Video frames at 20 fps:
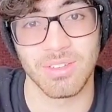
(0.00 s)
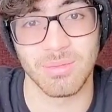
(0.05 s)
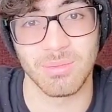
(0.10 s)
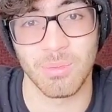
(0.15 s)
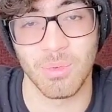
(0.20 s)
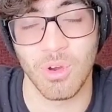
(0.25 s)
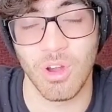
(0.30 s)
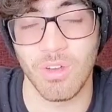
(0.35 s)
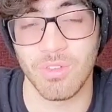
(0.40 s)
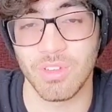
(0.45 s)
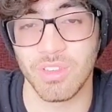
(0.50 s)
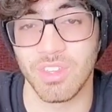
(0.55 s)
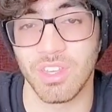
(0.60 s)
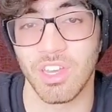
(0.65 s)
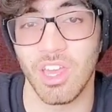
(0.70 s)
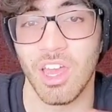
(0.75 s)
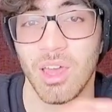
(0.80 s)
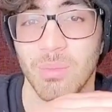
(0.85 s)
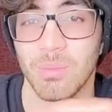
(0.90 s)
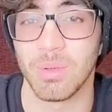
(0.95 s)
more often than
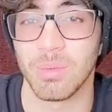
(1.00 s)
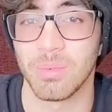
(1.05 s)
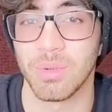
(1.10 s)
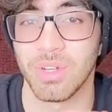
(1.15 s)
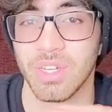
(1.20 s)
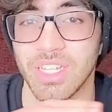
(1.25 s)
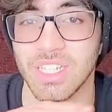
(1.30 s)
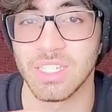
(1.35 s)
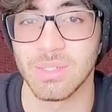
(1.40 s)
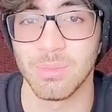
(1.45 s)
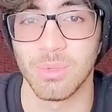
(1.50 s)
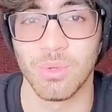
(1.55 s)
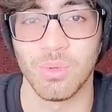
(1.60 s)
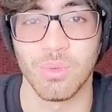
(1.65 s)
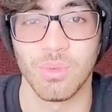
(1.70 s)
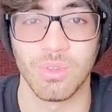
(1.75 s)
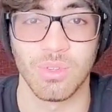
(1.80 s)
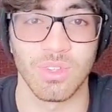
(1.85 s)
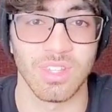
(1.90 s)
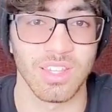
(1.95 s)
not, be pretty
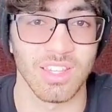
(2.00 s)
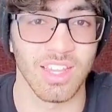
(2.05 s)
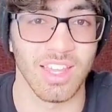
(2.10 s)
smooth.